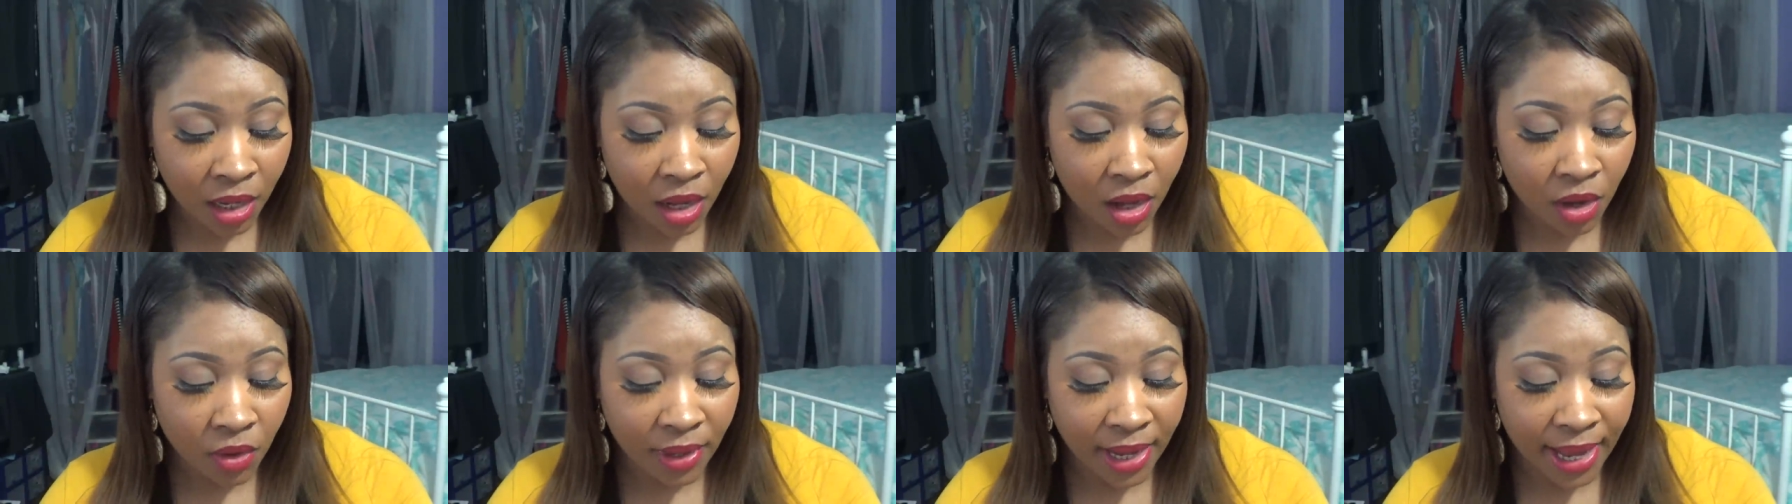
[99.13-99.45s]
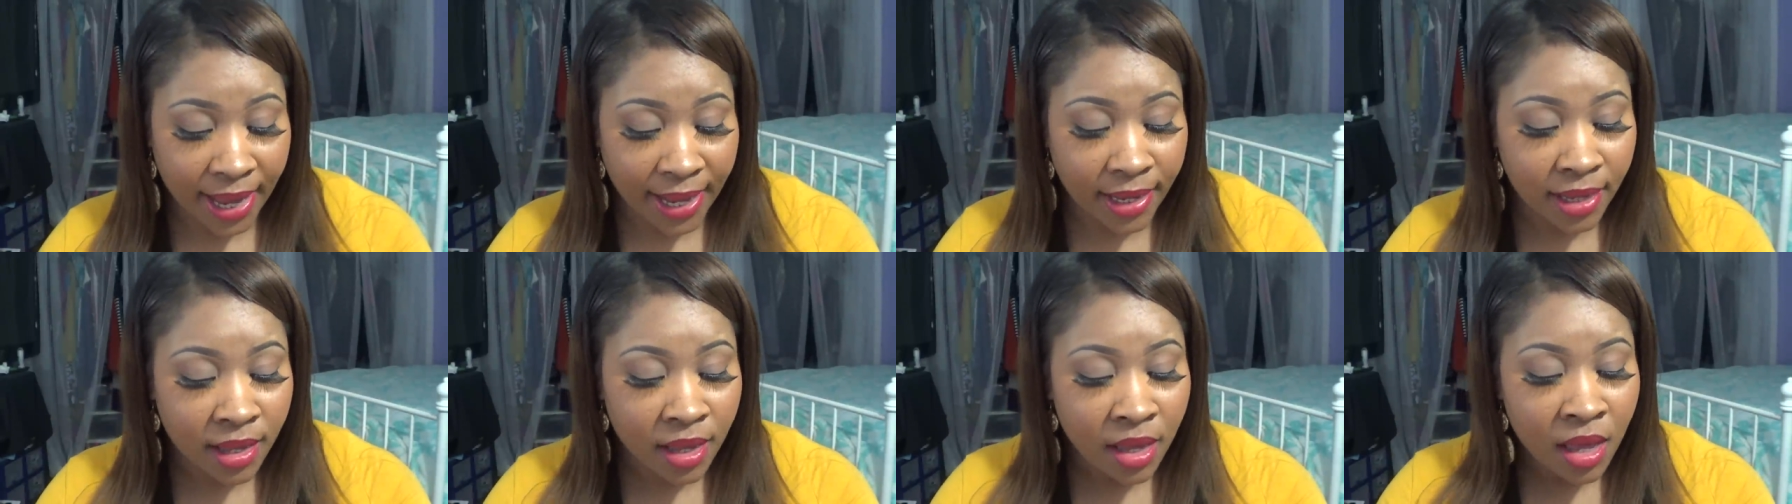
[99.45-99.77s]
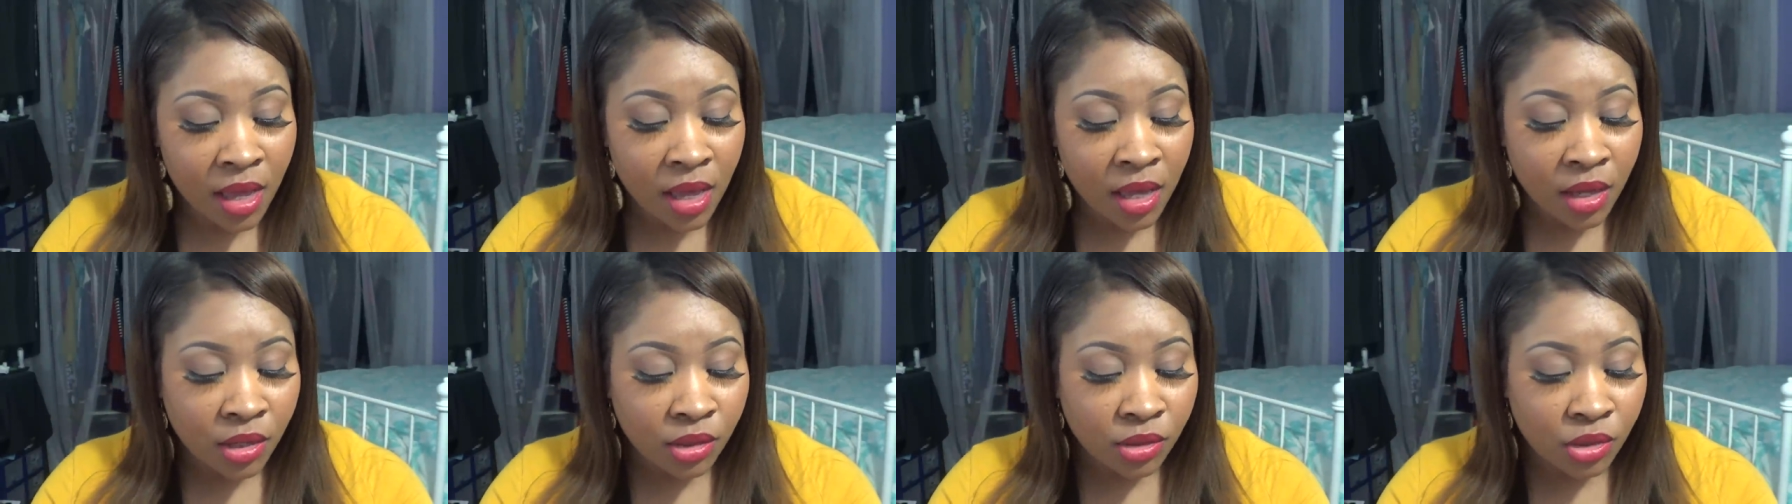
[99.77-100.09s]
Okay.
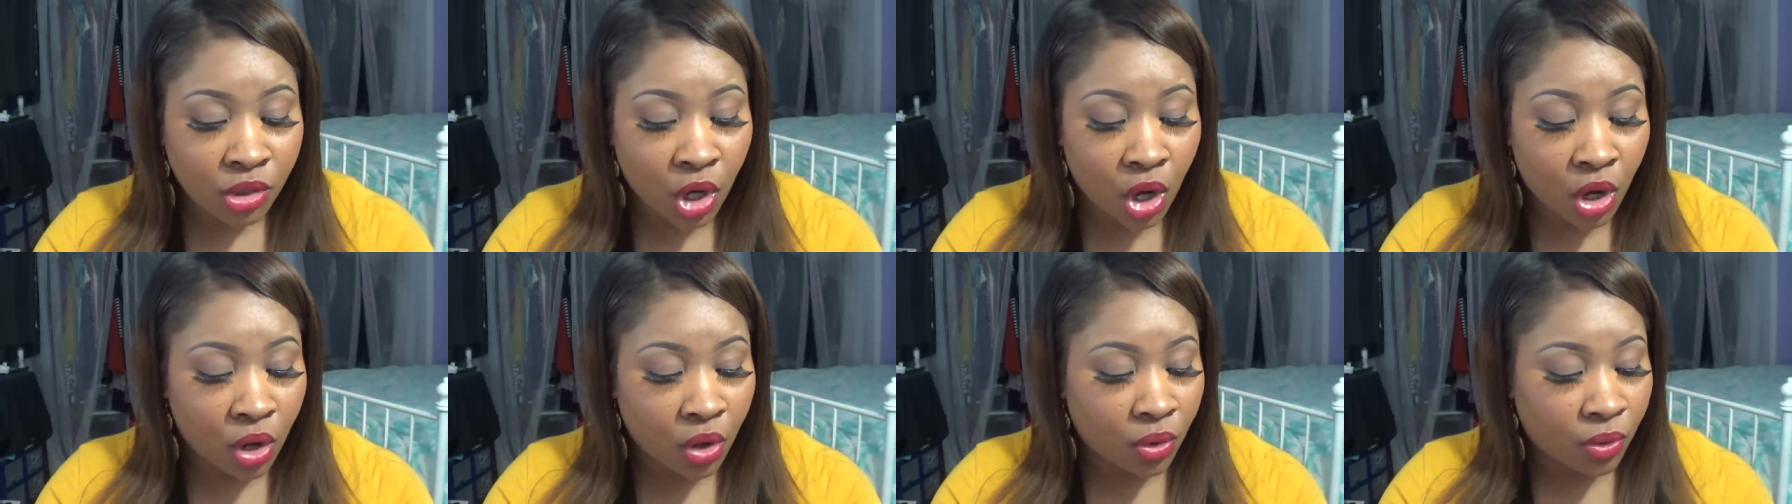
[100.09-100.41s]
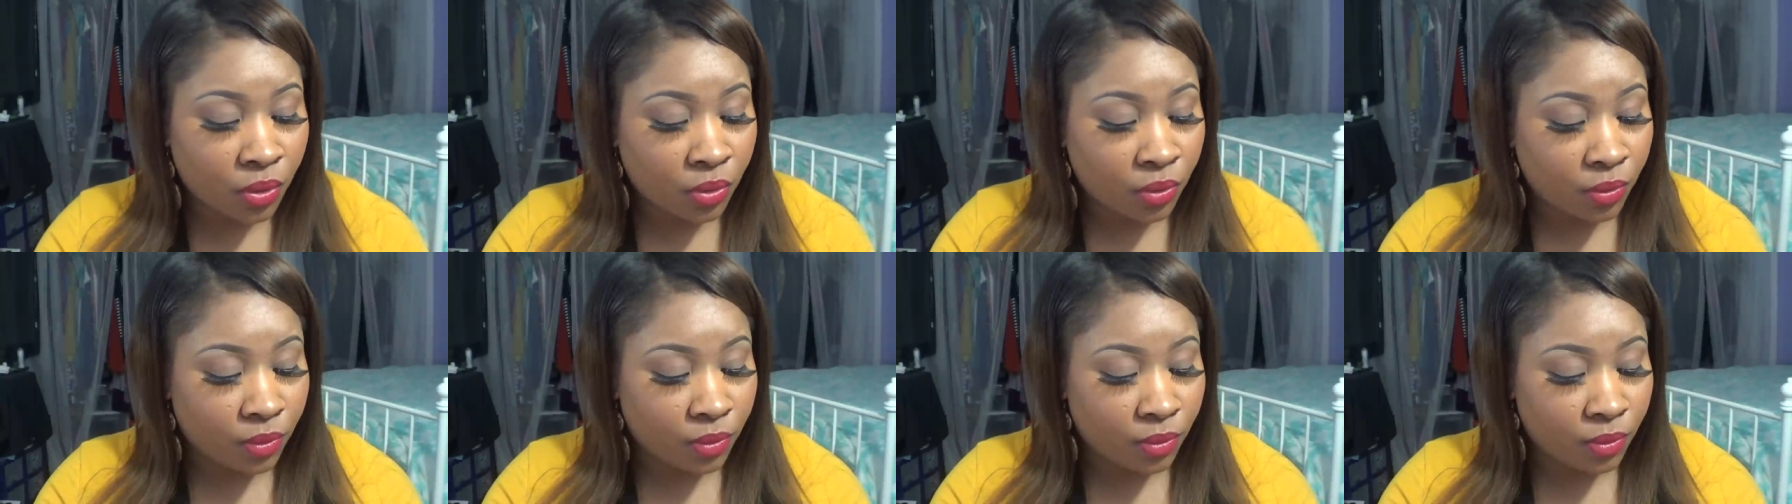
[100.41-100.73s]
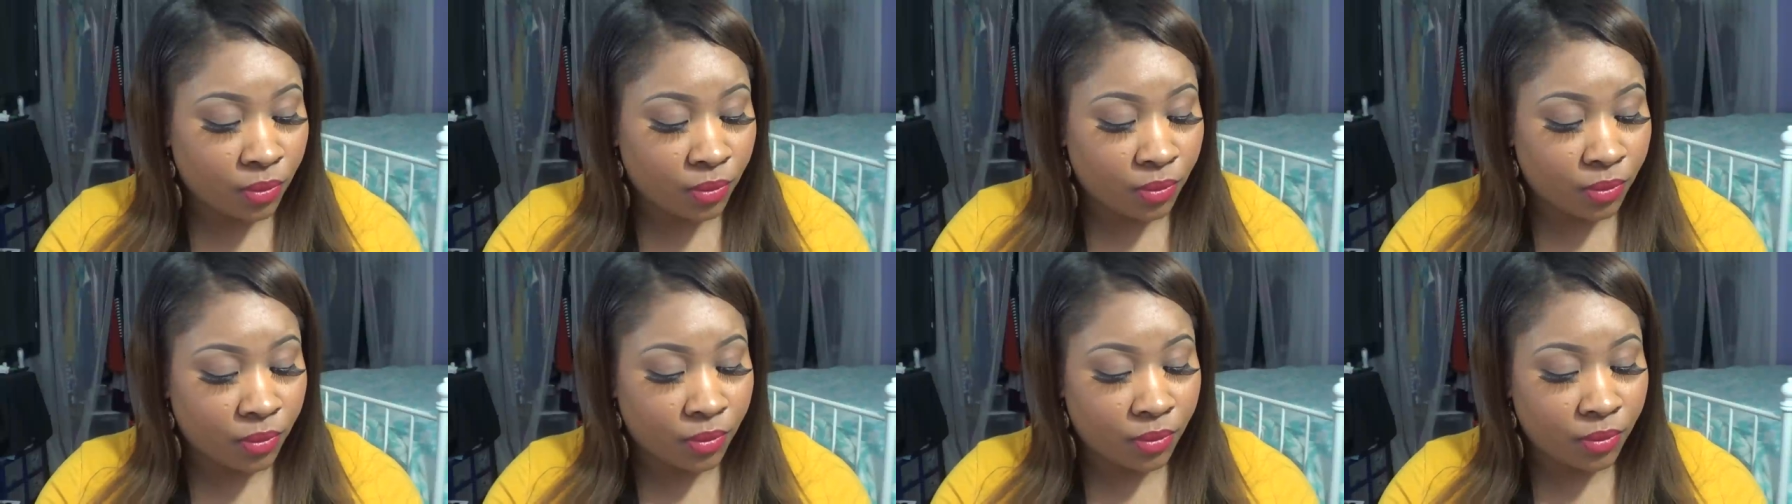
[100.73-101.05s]
So,
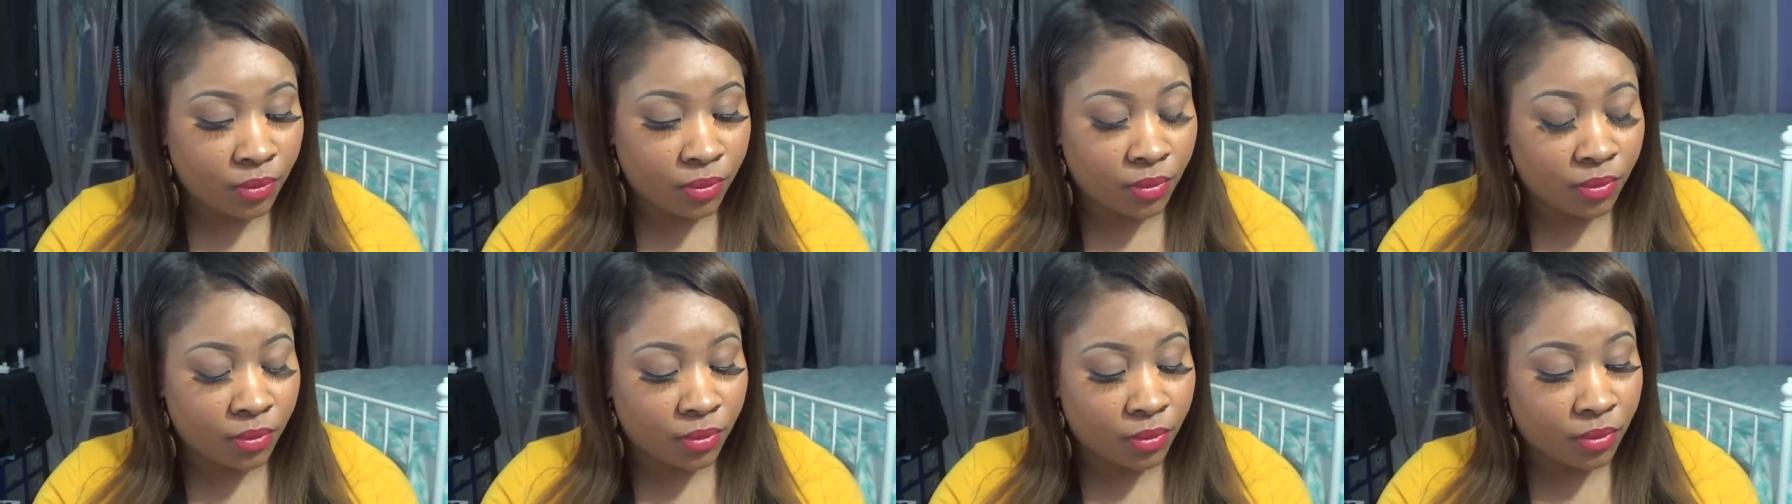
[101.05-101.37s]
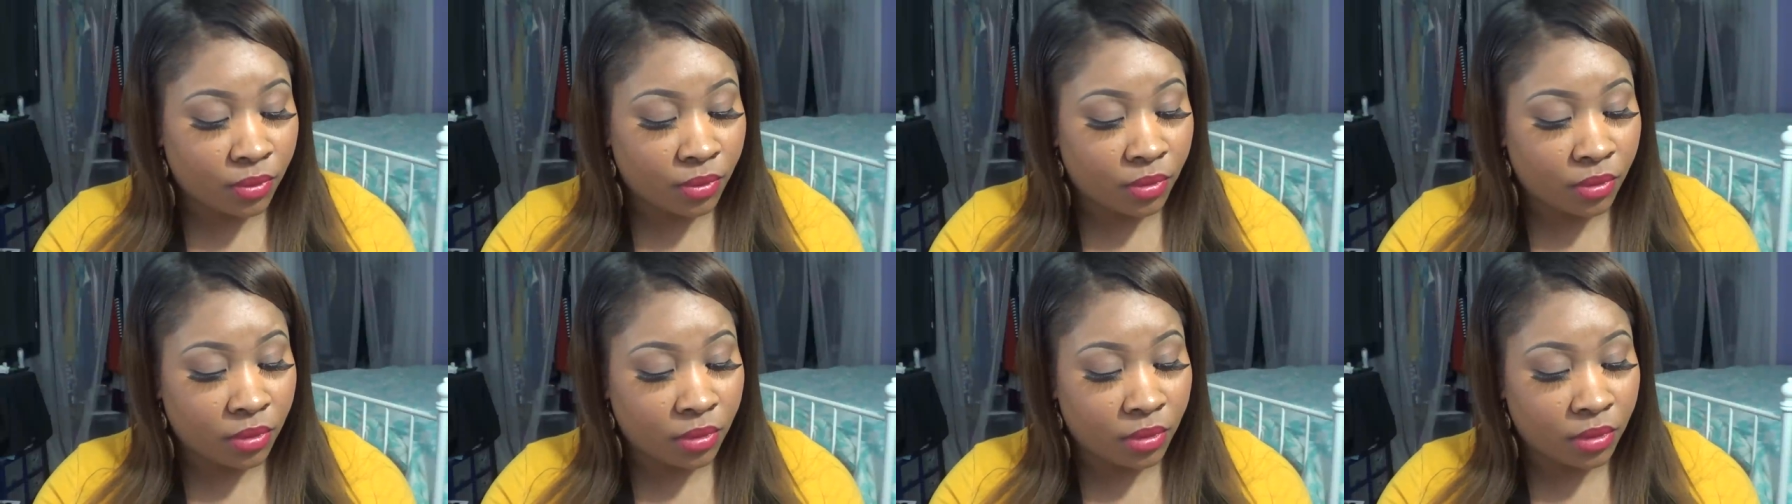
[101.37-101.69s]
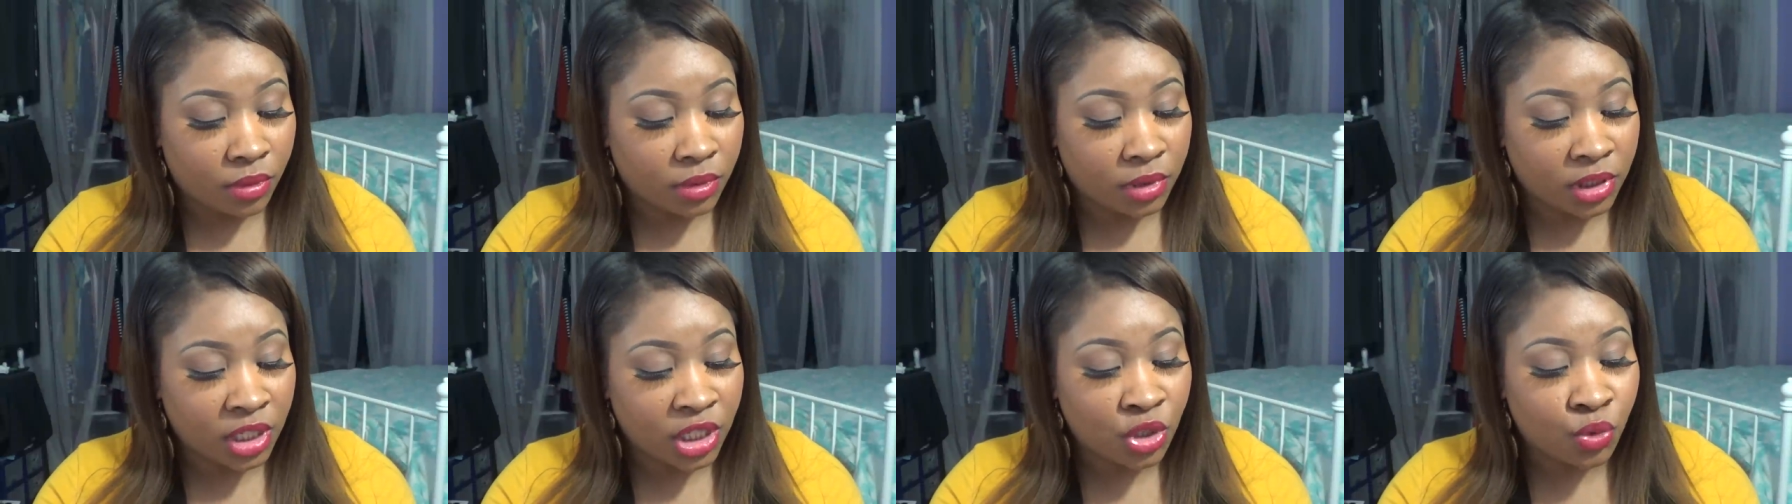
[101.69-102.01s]

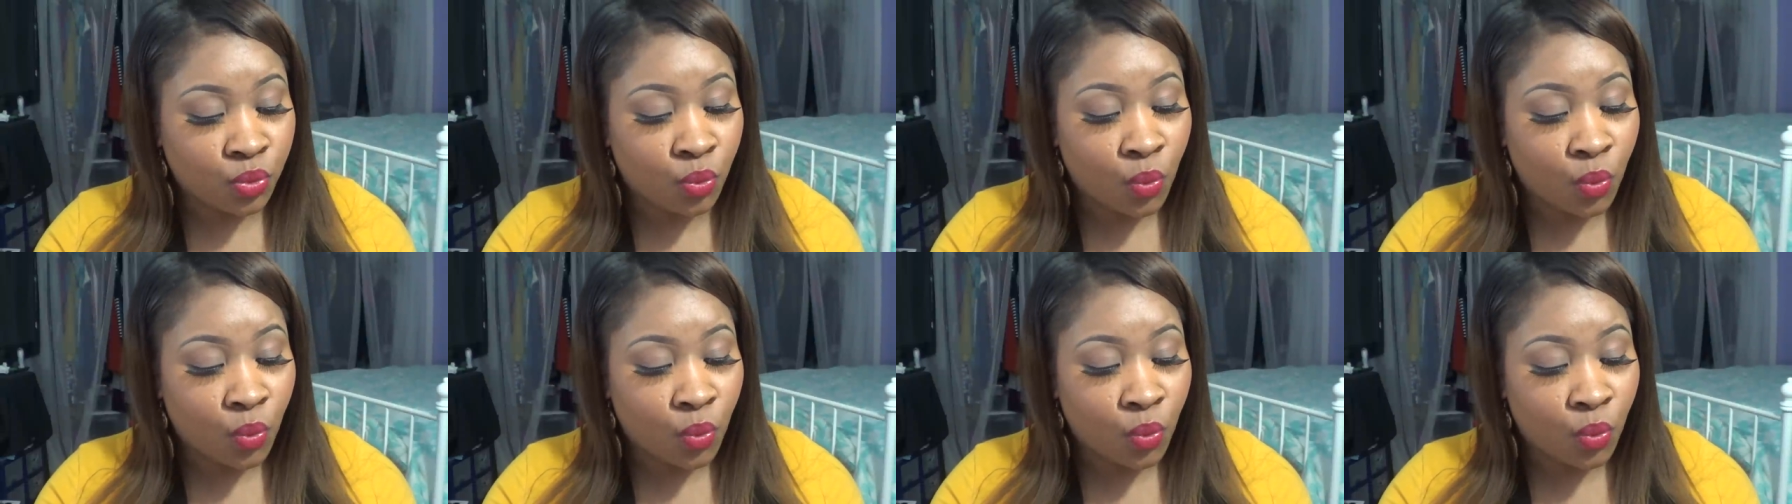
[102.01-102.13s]
this